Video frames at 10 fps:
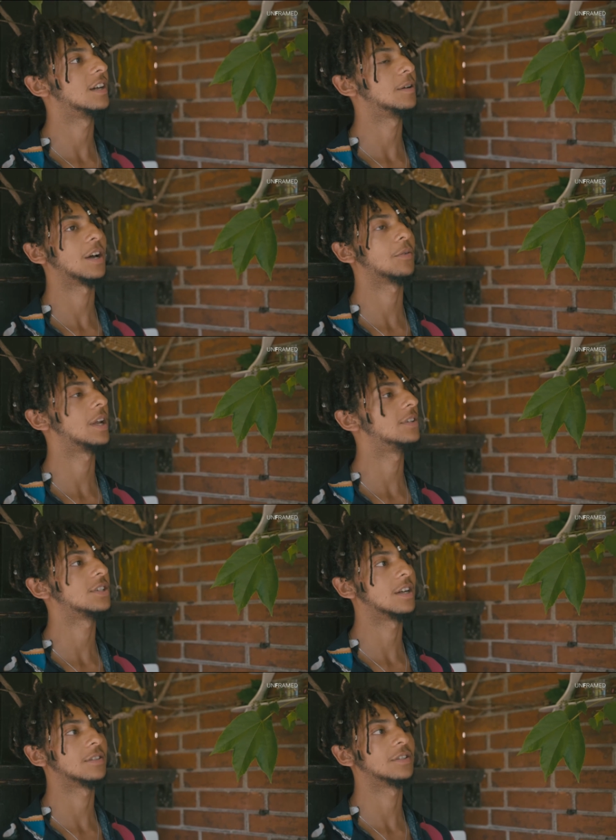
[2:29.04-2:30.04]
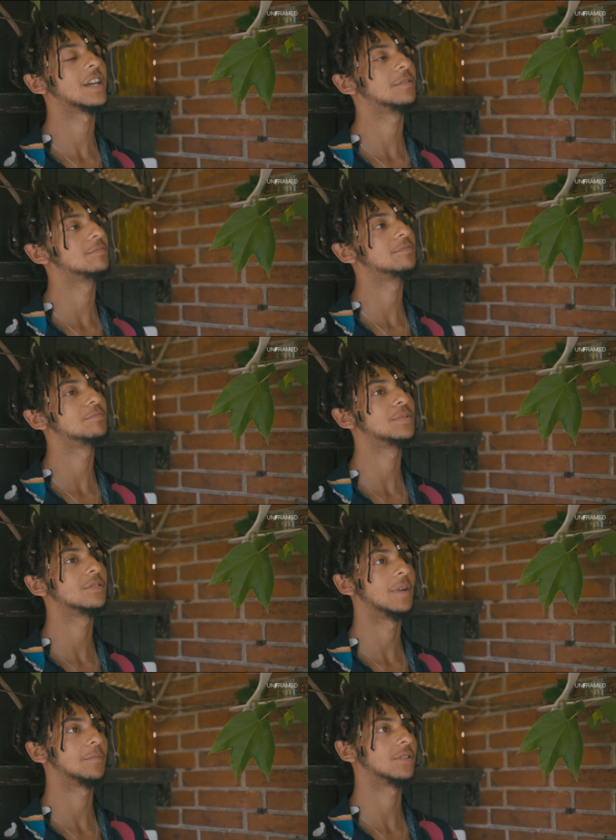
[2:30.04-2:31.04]
I don't have a genre. You can't
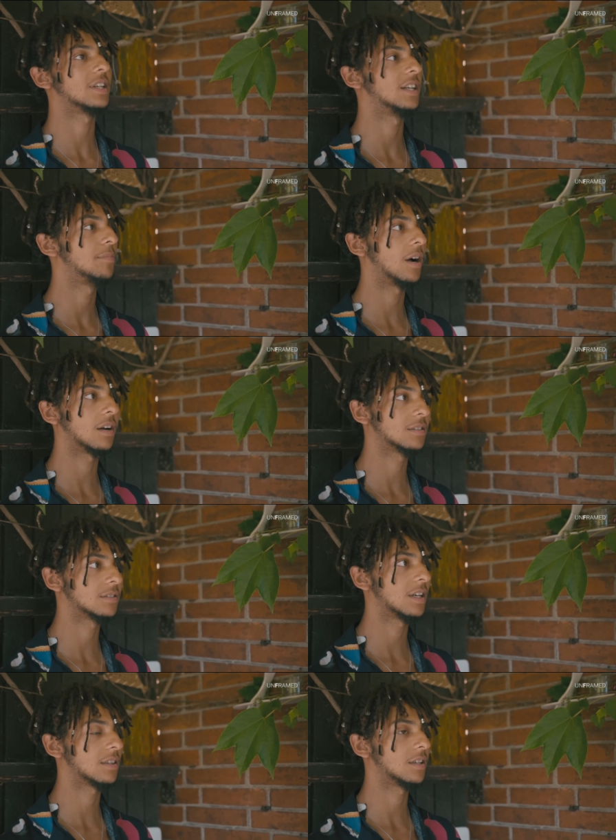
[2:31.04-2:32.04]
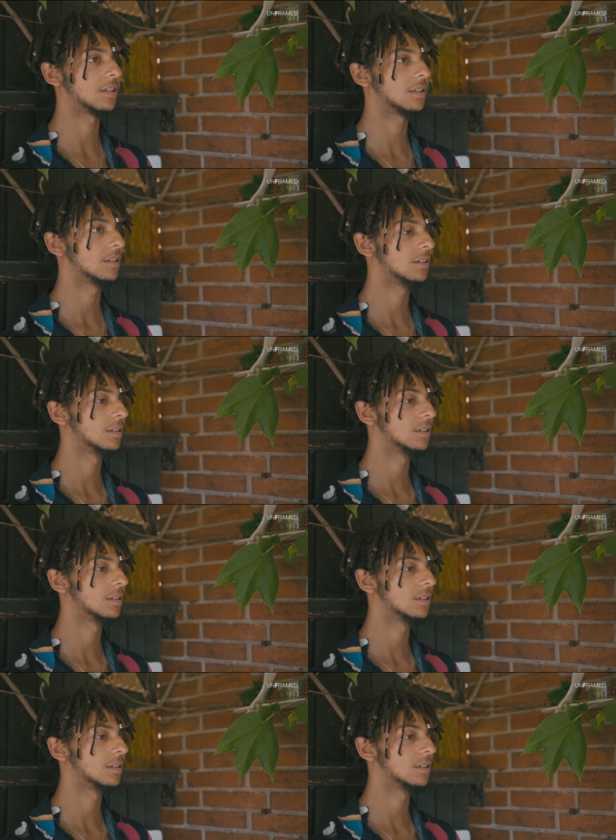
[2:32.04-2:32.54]
put my music in a box, I think.